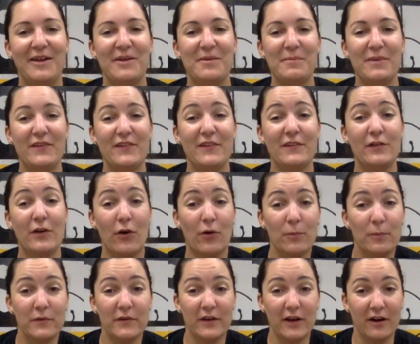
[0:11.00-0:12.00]
Mrs.
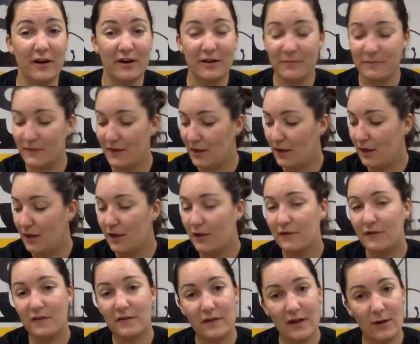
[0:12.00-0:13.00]
Holmes here.
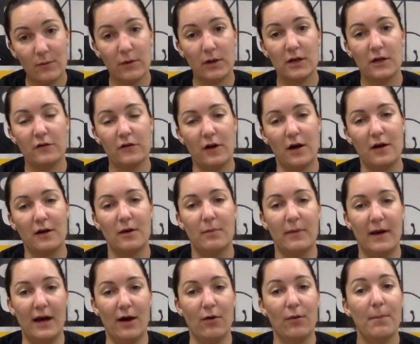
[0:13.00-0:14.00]
Today we're going to talk
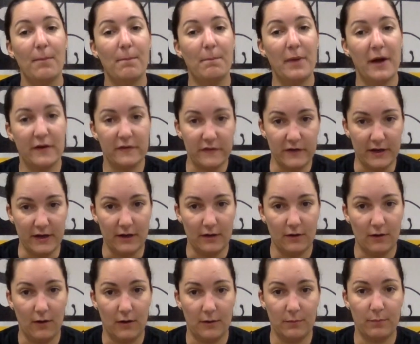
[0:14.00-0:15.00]
about buzzing
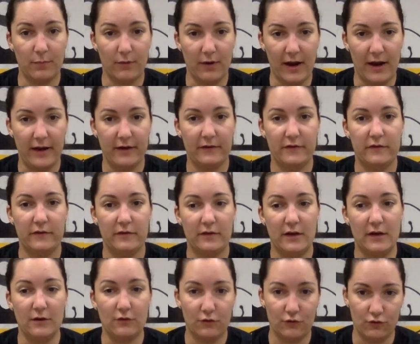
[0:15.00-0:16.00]
on brass
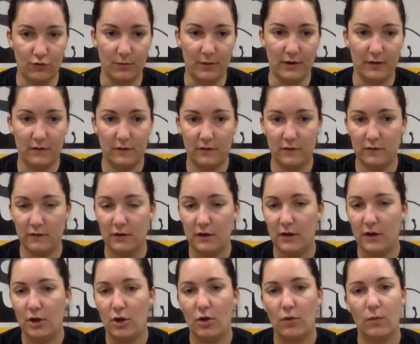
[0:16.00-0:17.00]
instruments.
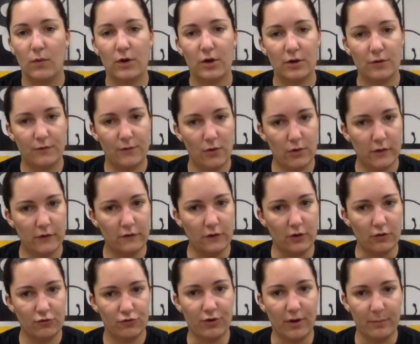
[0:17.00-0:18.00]
We're going to focus
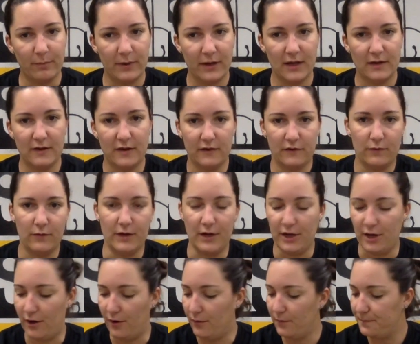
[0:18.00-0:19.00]
on trumpet in this
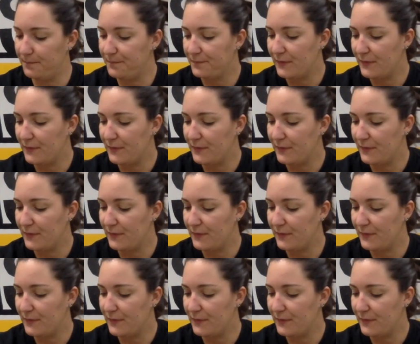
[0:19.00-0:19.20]
video.